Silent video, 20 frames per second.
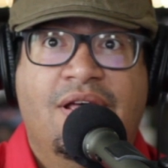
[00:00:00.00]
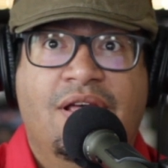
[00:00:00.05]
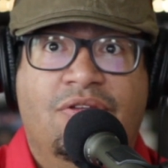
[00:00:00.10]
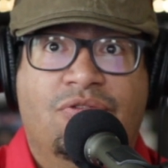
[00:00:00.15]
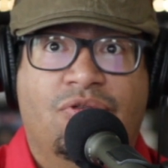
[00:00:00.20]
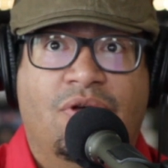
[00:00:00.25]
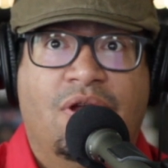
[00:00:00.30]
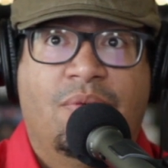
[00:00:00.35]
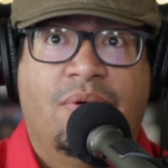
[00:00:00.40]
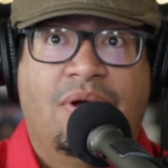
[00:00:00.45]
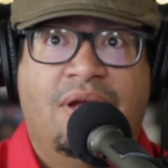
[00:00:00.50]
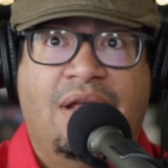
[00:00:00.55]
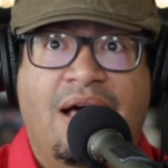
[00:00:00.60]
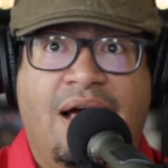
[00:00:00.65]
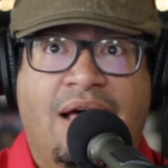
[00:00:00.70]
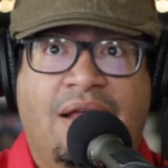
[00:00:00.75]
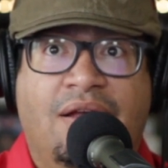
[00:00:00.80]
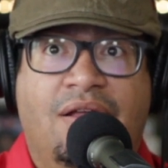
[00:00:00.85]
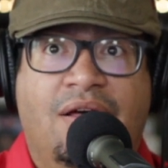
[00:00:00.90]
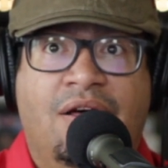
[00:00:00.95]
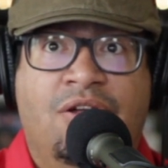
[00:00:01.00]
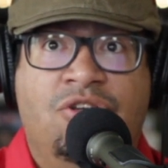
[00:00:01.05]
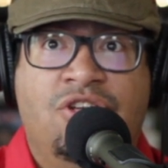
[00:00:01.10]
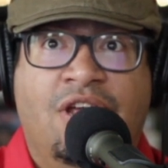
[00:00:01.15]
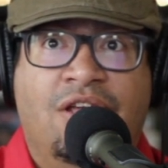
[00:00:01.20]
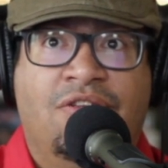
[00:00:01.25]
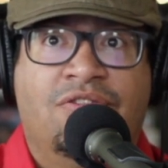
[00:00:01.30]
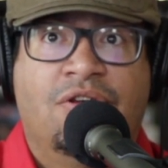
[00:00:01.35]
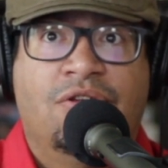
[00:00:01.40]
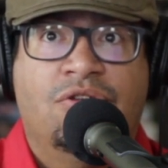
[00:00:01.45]
So anyone not
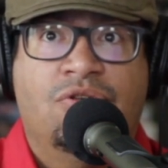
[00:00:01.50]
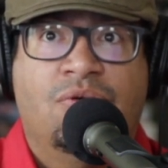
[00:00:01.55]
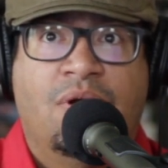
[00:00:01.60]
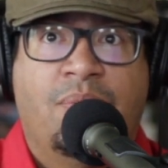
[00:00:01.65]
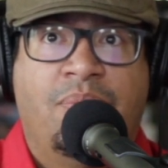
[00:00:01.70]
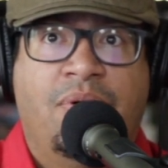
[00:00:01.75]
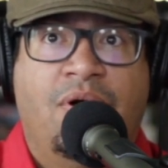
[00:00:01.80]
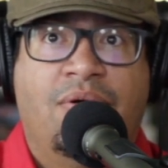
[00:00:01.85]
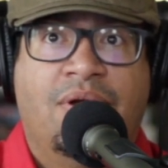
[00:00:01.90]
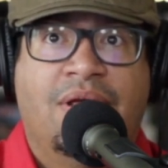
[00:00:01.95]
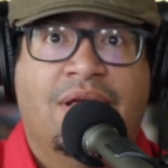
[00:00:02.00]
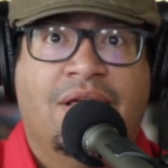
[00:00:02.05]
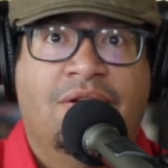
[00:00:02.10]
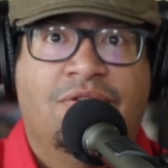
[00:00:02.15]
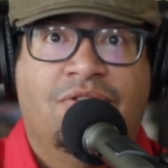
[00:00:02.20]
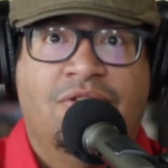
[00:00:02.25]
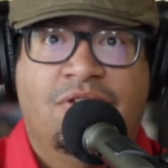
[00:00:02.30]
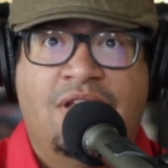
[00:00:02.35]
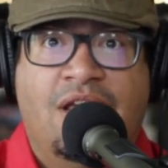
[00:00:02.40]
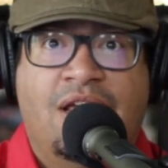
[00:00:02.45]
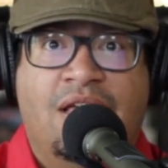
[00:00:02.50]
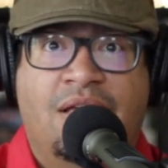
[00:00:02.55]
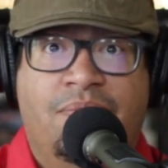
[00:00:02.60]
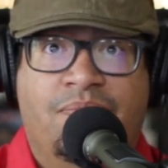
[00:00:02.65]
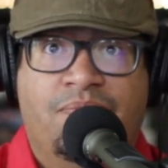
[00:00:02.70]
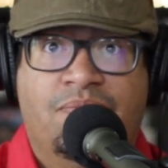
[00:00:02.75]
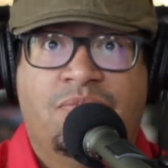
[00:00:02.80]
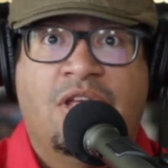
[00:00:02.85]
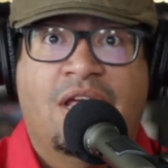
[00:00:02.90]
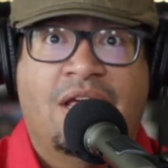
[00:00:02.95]
adjacent to an opponent gets to take
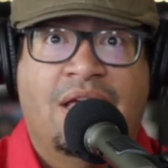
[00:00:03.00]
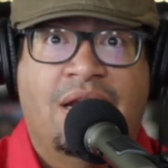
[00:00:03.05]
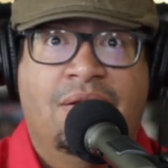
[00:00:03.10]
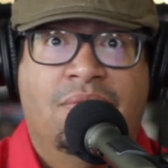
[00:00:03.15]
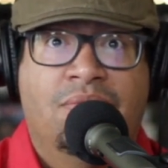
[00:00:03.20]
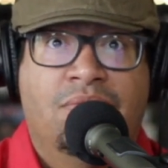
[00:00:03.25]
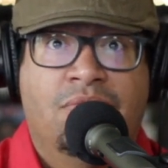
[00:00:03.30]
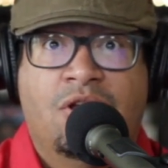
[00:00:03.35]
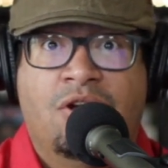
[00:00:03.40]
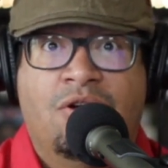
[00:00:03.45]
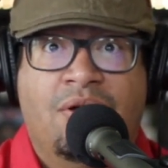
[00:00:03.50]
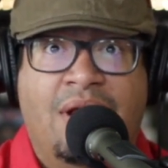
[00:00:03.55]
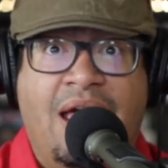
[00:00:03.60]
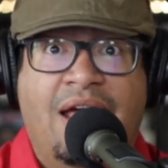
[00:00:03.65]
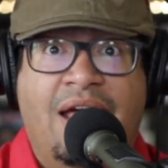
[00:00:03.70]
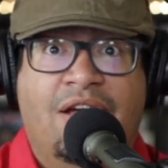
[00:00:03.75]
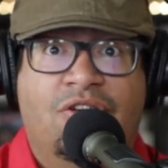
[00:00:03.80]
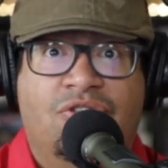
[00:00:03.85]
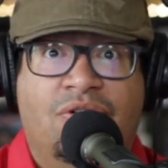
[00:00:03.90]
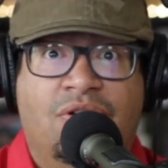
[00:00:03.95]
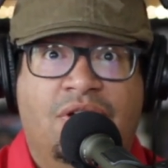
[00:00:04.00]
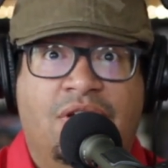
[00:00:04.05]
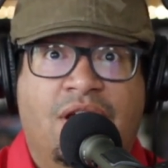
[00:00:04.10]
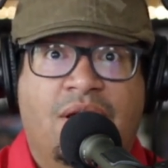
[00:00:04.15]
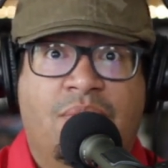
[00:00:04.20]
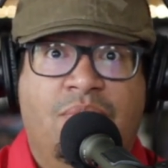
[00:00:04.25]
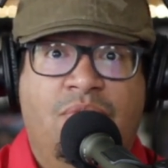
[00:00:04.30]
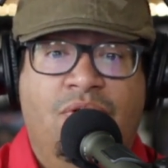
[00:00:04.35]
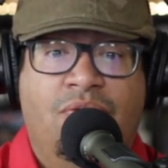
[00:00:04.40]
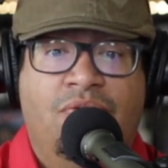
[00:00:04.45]
an action, take a
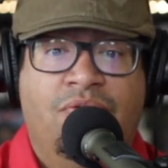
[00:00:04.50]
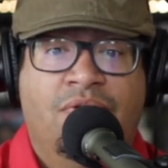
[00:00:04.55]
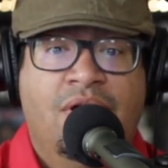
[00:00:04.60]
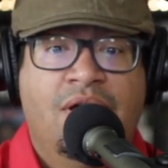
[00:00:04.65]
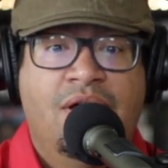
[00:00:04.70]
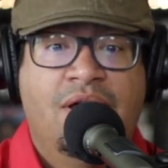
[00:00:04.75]
move.